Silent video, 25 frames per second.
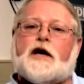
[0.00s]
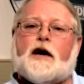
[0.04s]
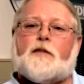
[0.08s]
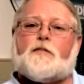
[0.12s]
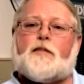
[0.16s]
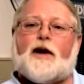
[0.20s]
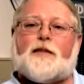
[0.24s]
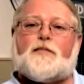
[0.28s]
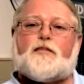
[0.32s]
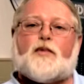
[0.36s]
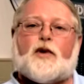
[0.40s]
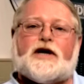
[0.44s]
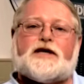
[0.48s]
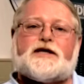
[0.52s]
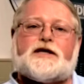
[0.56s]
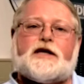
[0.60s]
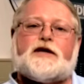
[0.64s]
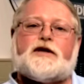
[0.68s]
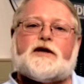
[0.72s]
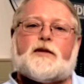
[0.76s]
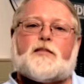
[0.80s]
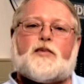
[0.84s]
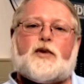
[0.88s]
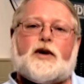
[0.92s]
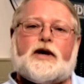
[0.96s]
by pressing
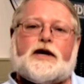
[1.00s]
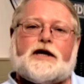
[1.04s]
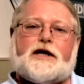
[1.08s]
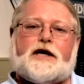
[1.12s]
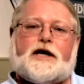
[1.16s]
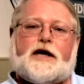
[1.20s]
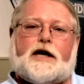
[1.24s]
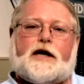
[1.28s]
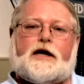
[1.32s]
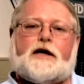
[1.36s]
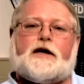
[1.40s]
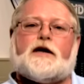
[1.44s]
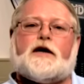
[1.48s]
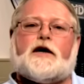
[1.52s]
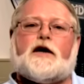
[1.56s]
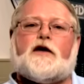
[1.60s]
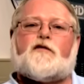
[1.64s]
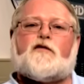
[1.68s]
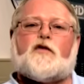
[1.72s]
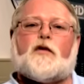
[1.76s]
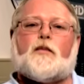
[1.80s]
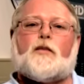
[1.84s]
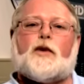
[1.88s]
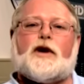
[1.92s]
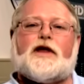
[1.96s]
the print key
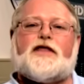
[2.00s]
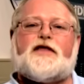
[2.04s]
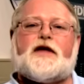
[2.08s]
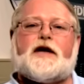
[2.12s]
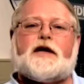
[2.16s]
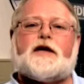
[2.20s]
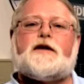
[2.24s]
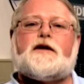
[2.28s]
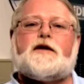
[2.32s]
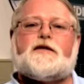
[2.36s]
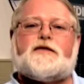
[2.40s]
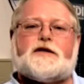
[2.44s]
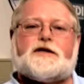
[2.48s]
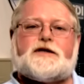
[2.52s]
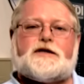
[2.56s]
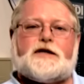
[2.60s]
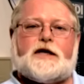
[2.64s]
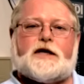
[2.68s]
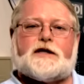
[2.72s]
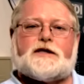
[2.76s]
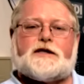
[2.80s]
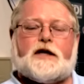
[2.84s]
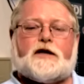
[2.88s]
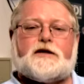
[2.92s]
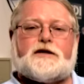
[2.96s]
from within the
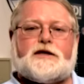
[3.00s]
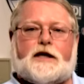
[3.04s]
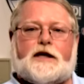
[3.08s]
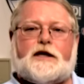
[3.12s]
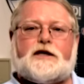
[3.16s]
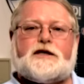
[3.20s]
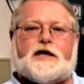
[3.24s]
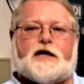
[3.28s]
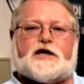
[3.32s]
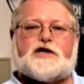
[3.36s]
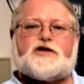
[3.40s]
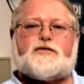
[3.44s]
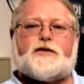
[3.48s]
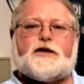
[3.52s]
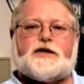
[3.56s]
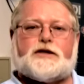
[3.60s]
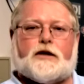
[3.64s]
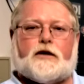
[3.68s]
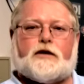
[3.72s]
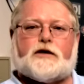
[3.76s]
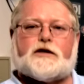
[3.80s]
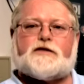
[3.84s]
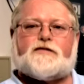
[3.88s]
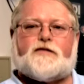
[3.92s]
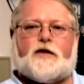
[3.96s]
CSLD test
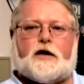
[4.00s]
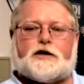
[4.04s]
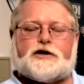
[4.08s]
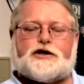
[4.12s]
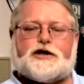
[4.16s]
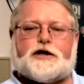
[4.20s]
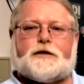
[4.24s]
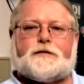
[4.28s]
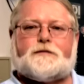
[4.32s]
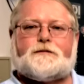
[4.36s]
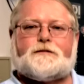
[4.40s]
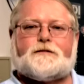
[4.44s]
results function.